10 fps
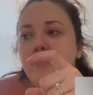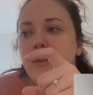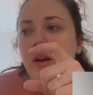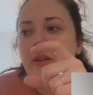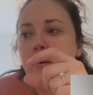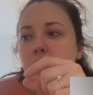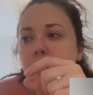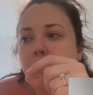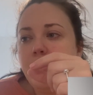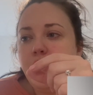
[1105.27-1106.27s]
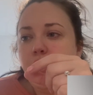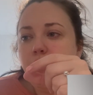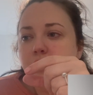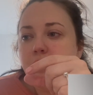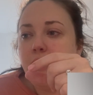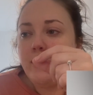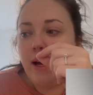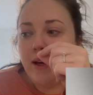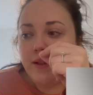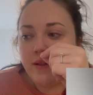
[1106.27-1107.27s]
and they were like 2 stick
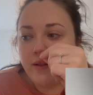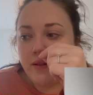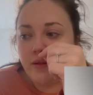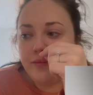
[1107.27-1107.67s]
tests.